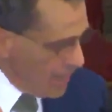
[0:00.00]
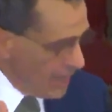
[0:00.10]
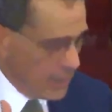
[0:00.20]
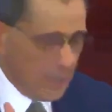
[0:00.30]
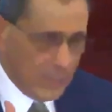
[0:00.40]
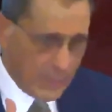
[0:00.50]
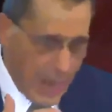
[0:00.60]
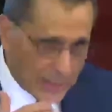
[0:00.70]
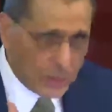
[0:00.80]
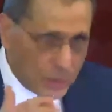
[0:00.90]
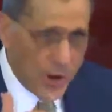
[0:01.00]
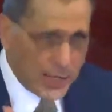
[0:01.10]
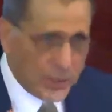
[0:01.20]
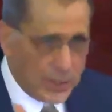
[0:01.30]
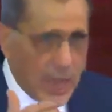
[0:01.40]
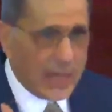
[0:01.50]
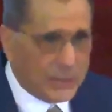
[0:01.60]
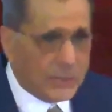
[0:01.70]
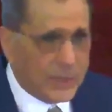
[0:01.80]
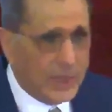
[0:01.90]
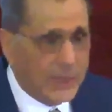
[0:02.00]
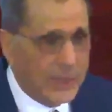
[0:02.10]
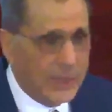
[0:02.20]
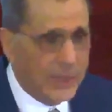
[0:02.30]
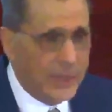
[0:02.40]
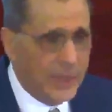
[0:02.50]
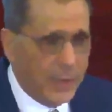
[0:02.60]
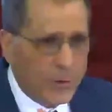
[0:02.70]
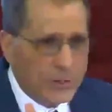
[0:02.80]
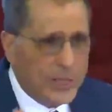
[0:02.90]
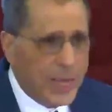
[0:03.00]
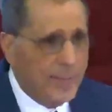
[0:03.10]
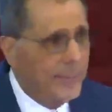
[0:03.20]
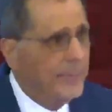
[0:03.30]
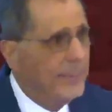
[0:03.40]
in concentration tests. They were the same.